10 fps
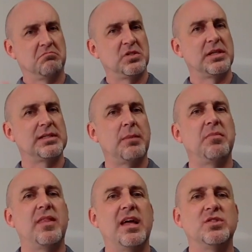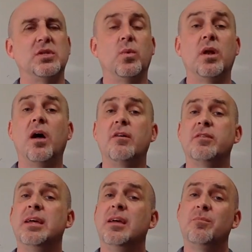She accepted that, and she went off.
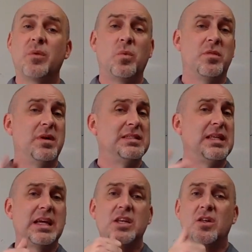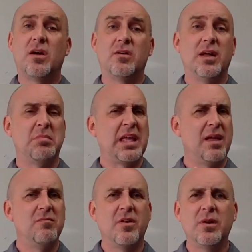With my second daughter, I
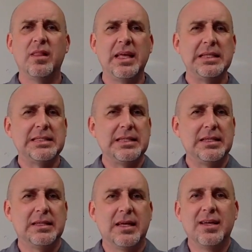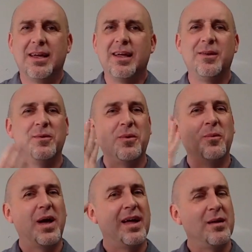became very lazy. I don't know
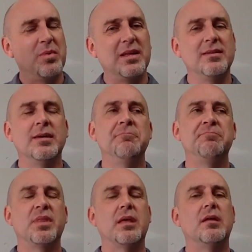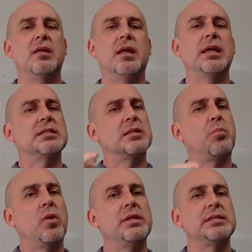why, but I guess the
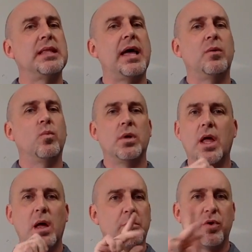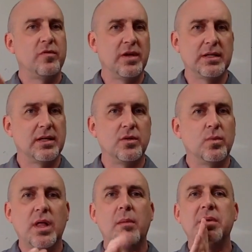point is that we're not perfect, and you
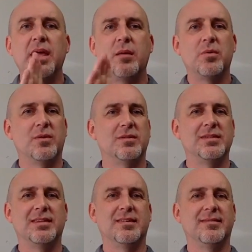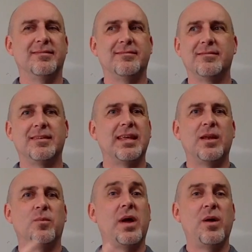will not be able to get
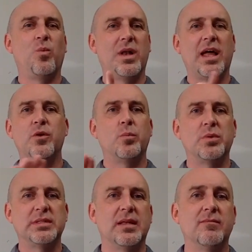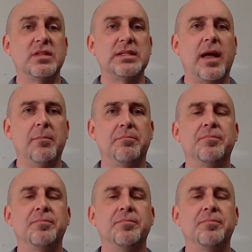it right 100% of the time.